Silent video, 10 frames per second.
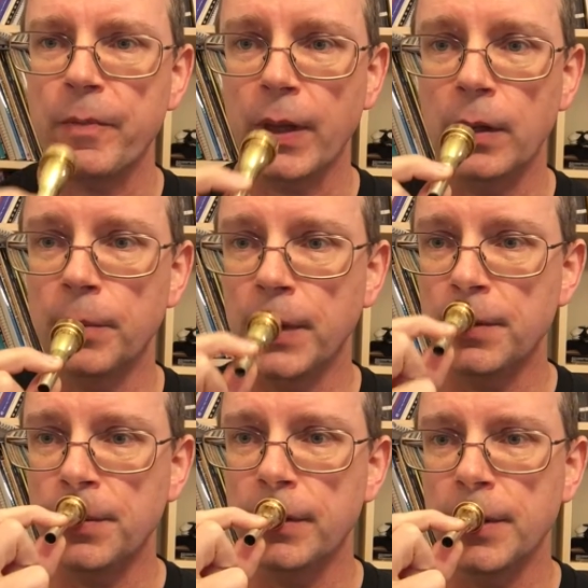And I'm not
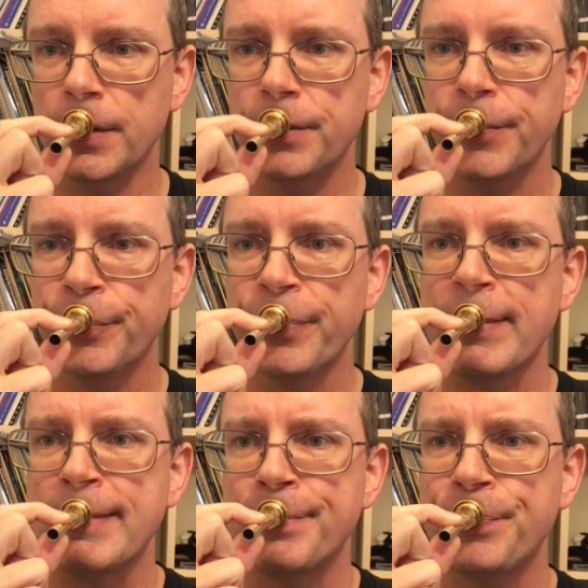doing this.
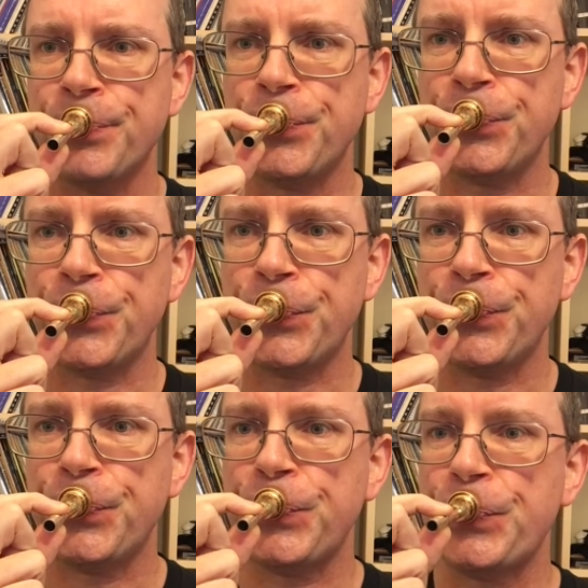
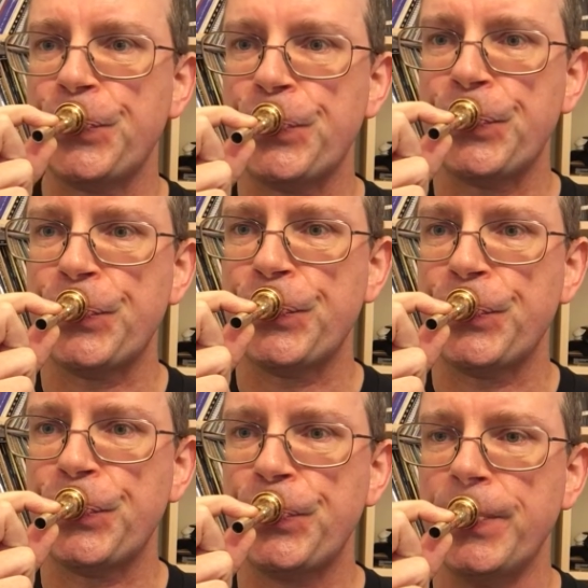
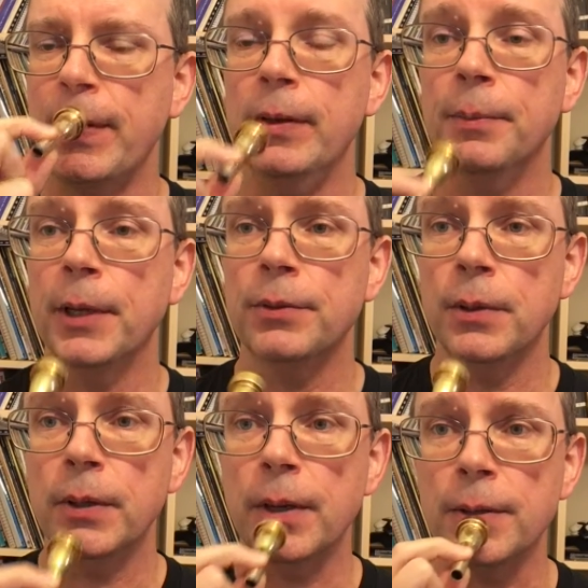And I'm not
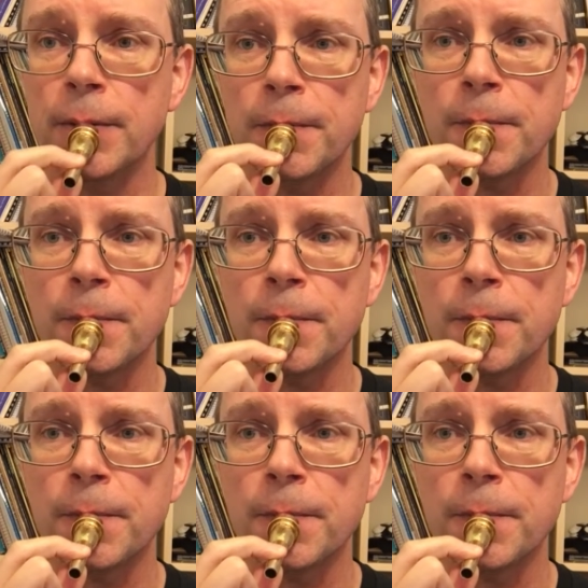doing this.